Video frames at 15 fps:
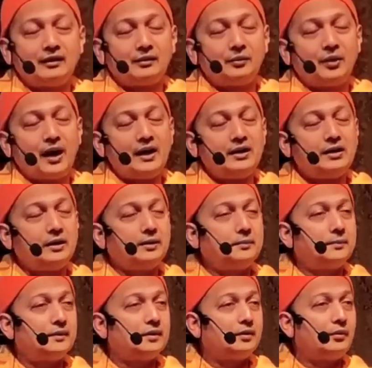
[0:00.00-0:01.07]
Why
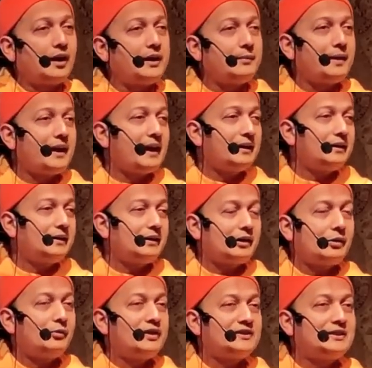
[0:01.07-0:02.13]
am I hanging
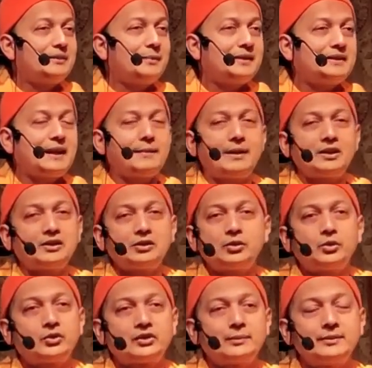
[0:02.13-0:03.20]
around, wasting my time? I shall
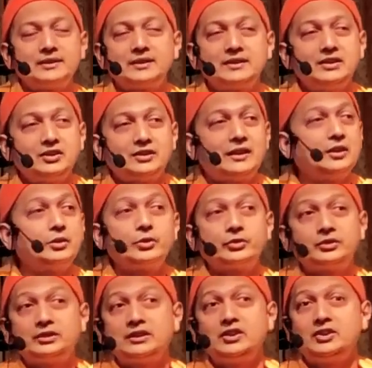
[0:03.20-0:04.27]
go to some other teacher. And he goes
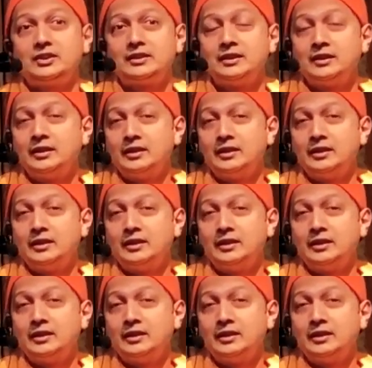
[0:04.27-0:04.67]
to the teacher.